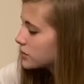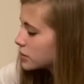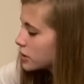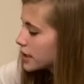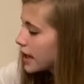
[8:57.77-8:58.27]
We
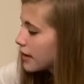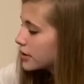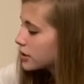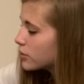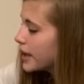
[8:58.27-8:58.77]
only have a
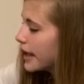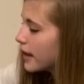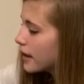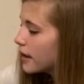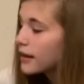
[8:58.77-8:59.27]
little bit.
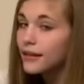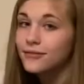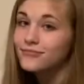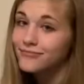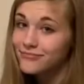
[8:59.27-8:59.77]

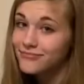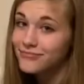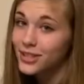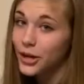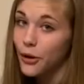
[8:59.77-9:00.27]

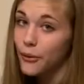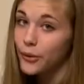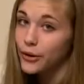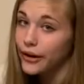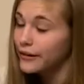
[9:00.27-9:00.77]
Corona.